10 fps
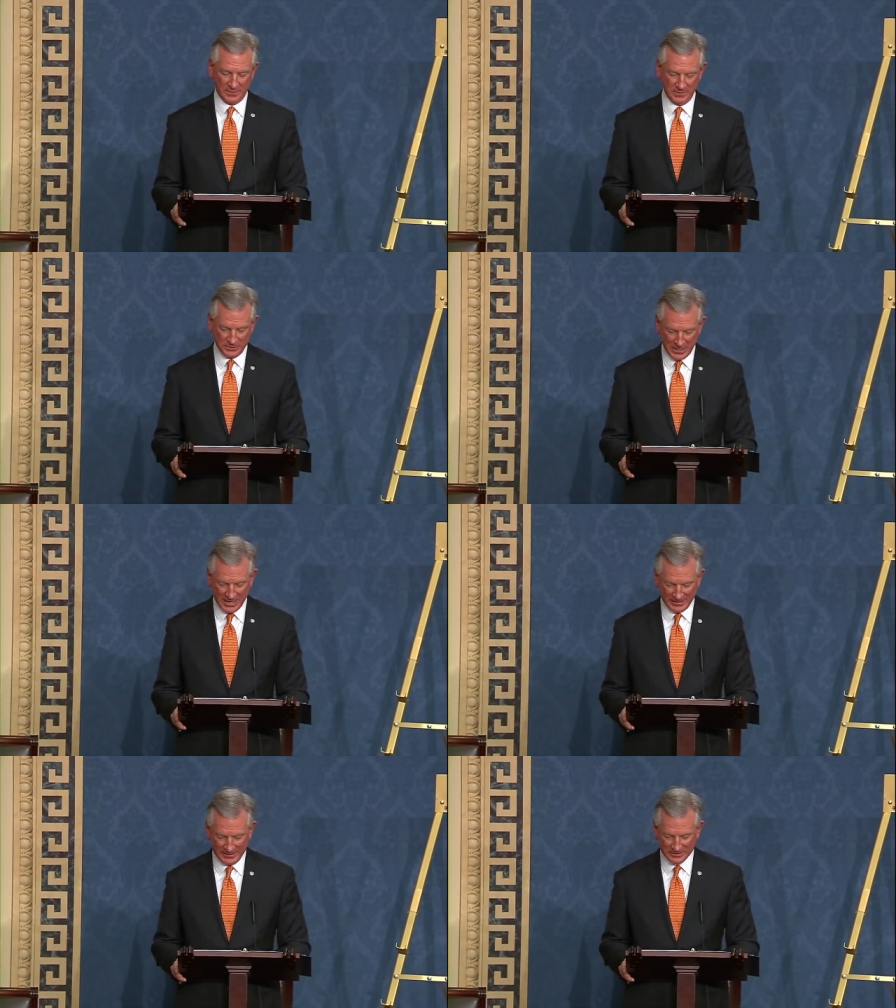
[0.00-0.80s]
The
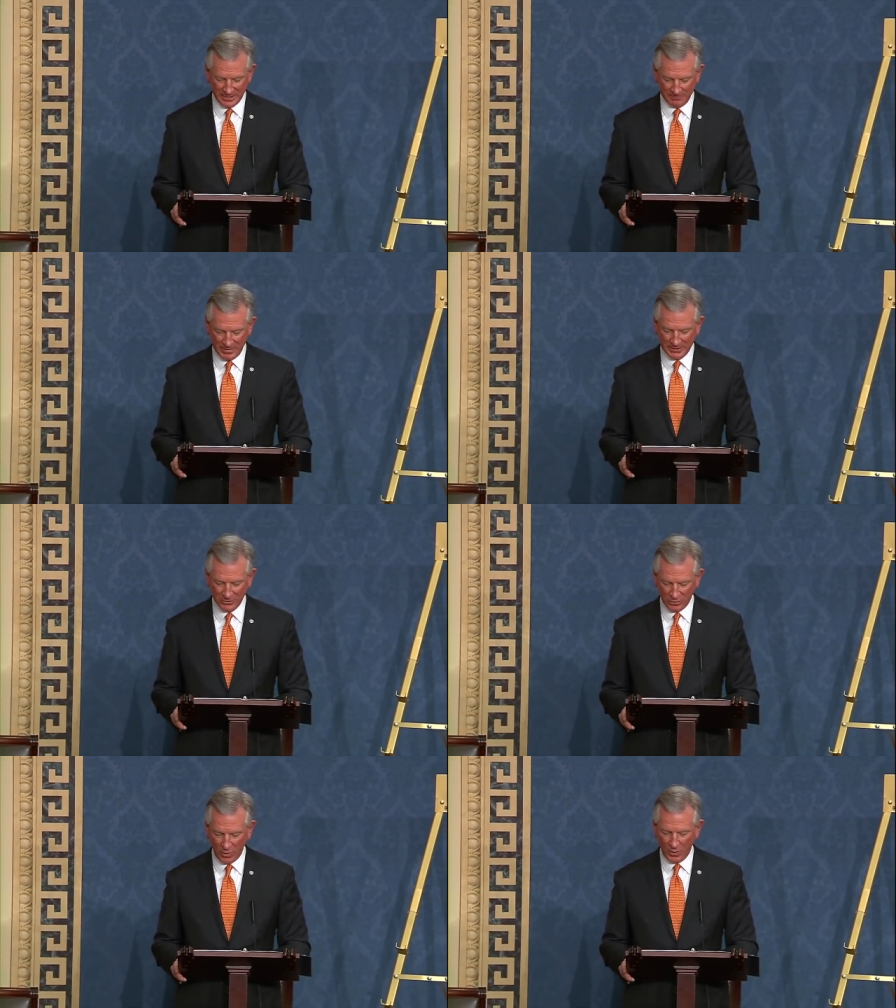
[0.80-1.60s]
Chinese have made
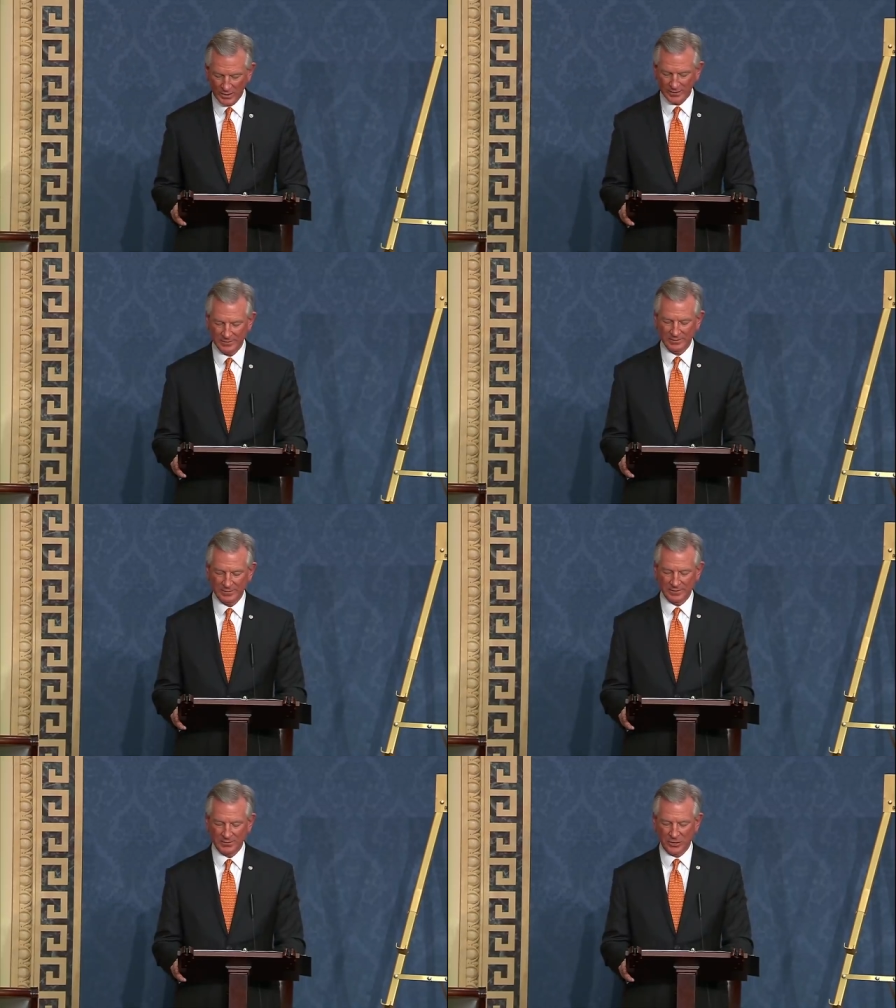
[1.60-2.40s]
growing
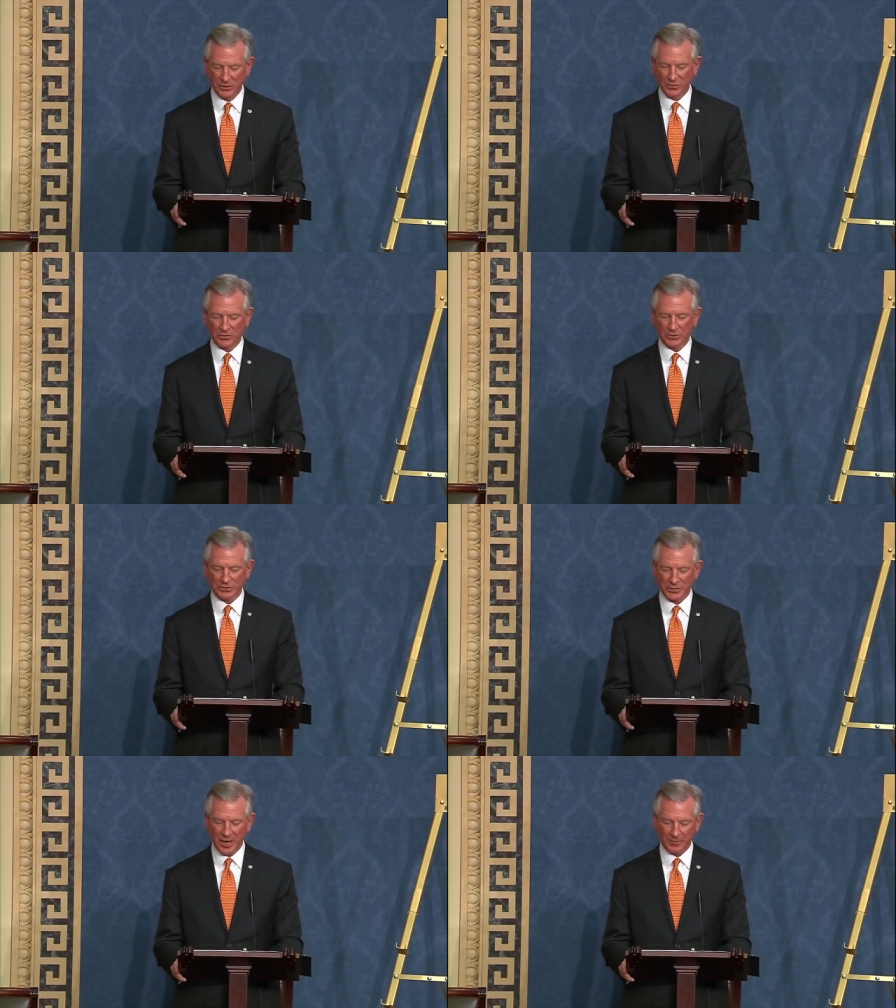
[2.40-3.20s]
their nuclear
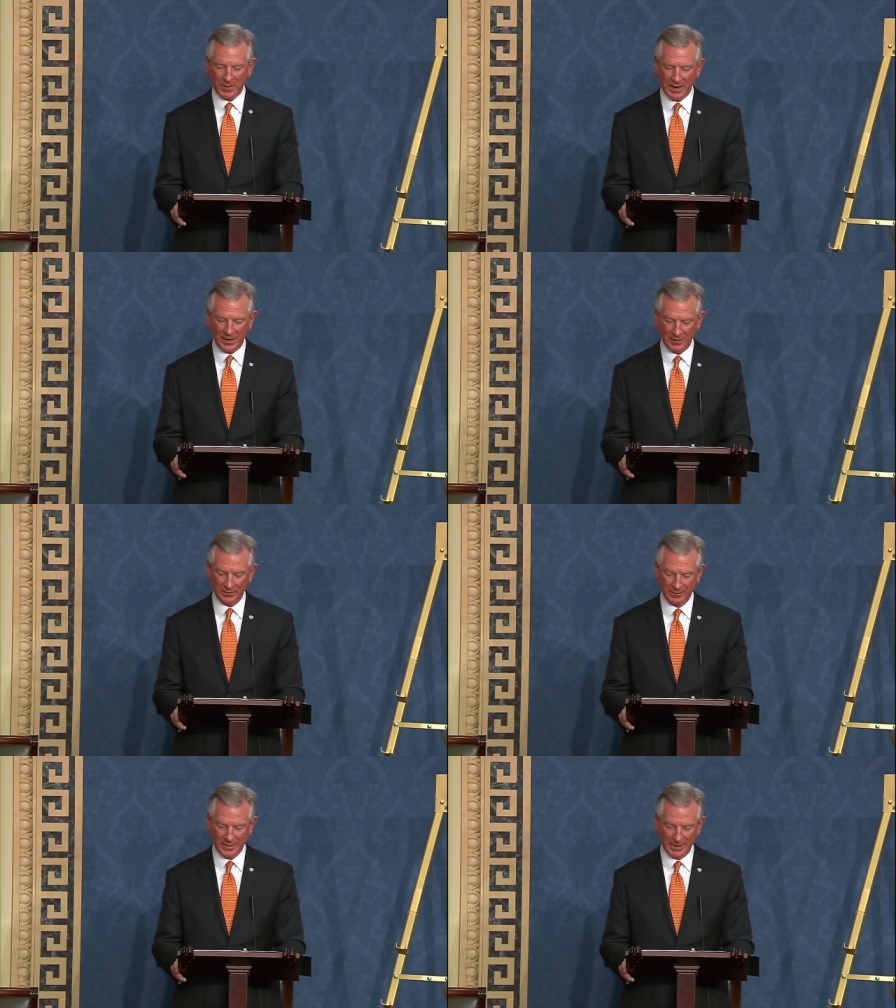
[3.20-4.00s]

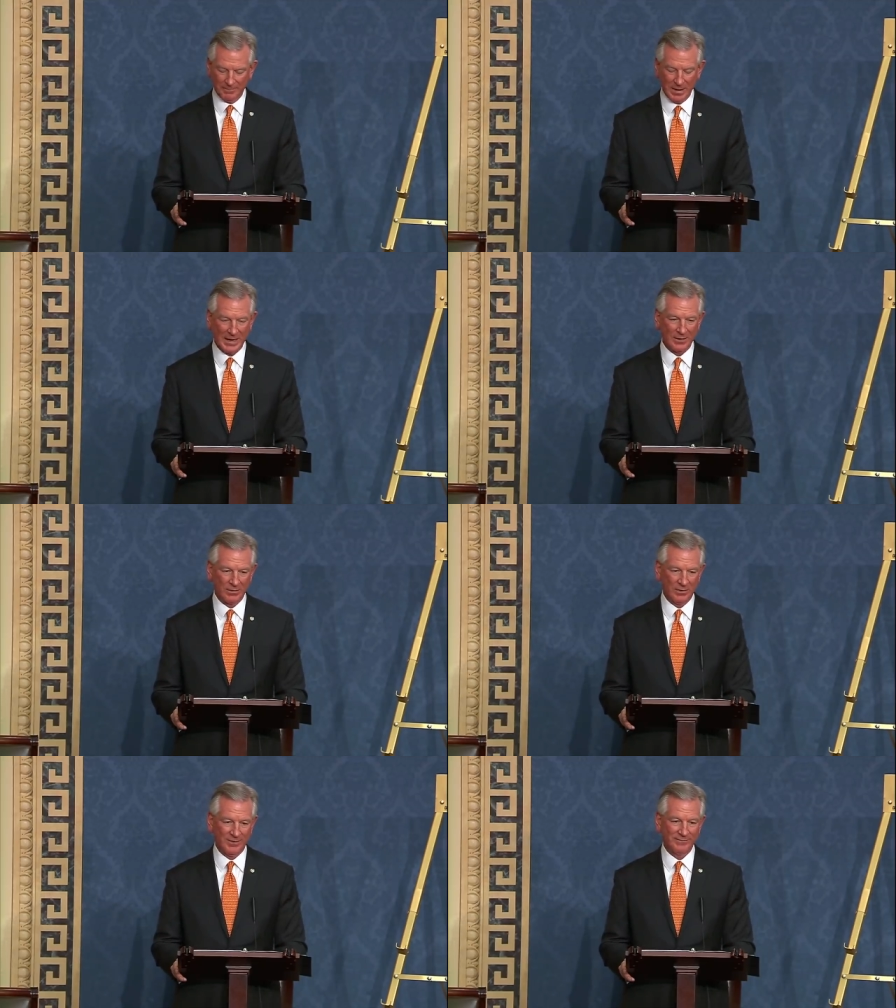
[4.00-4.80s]
stockpile a
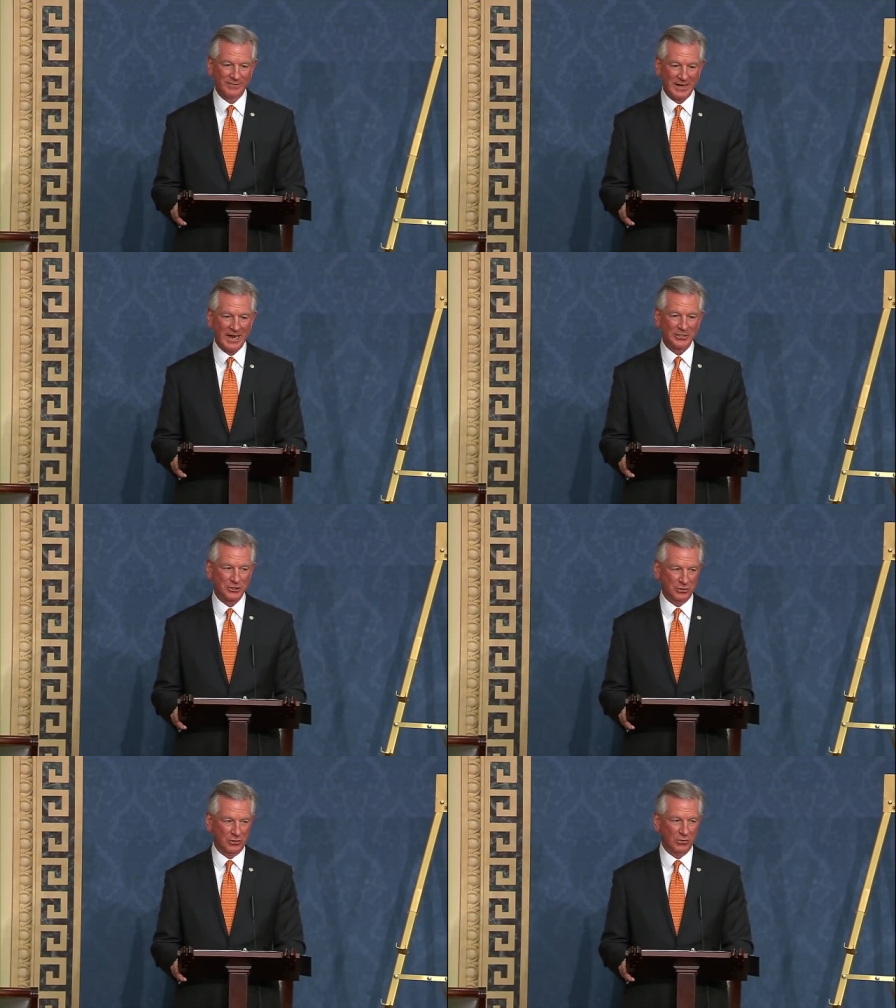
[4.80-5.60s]
matter of
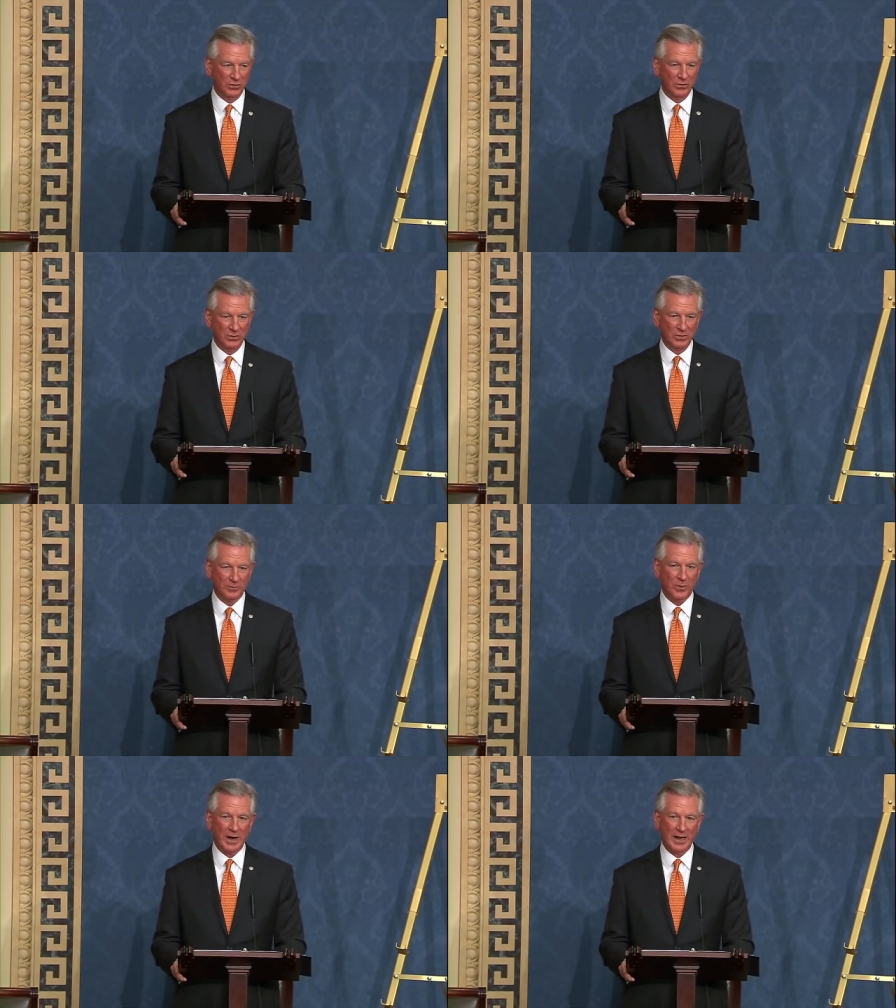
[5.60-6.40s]
national
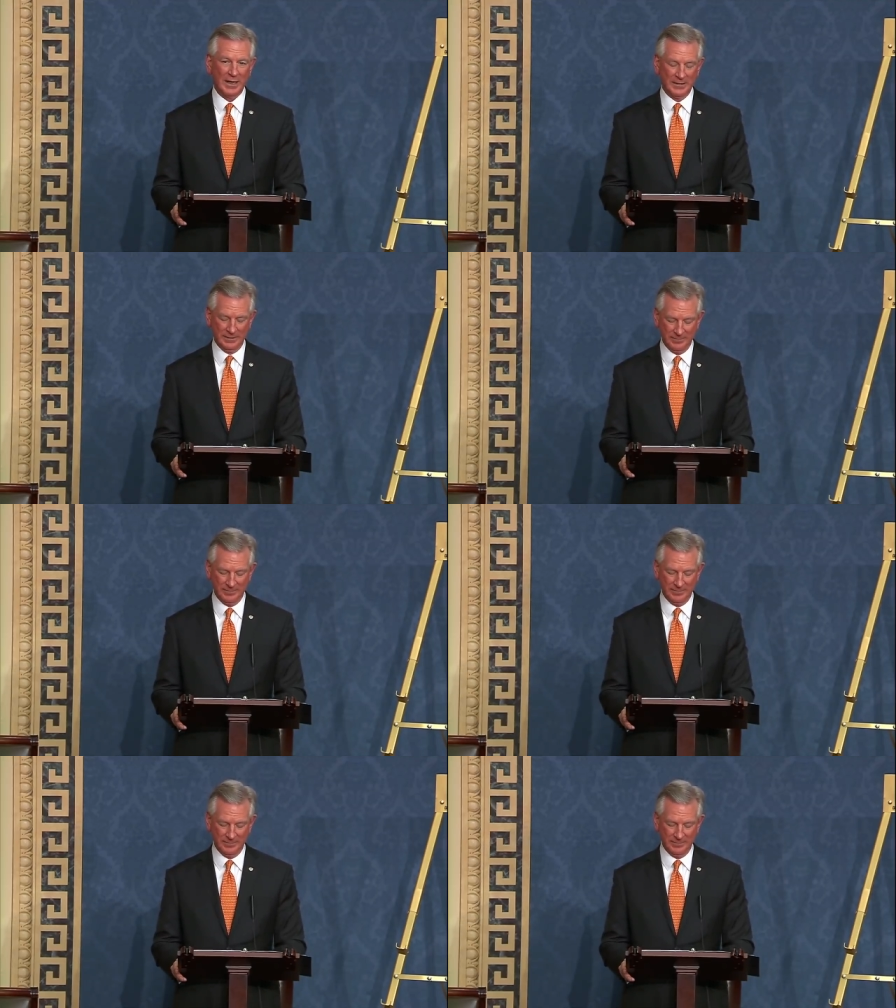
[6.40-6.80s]
pride.